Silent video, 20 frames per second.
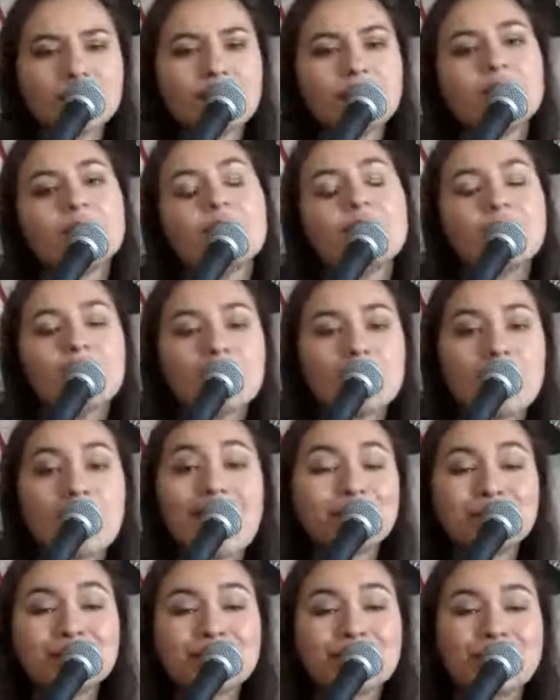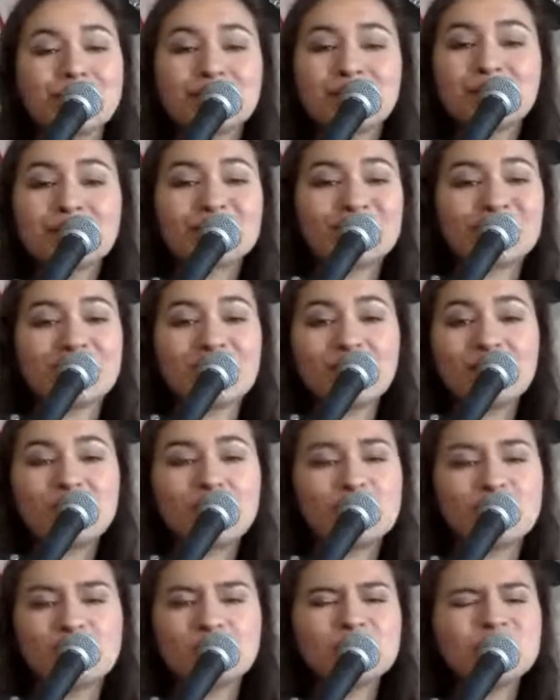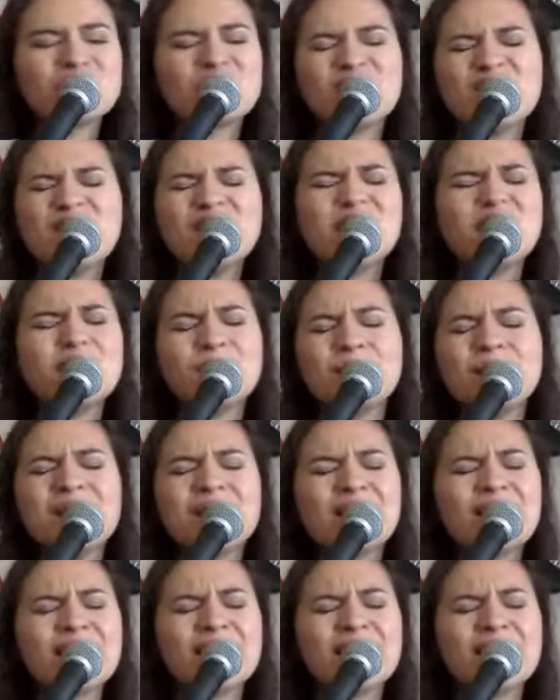I pull you closer to me.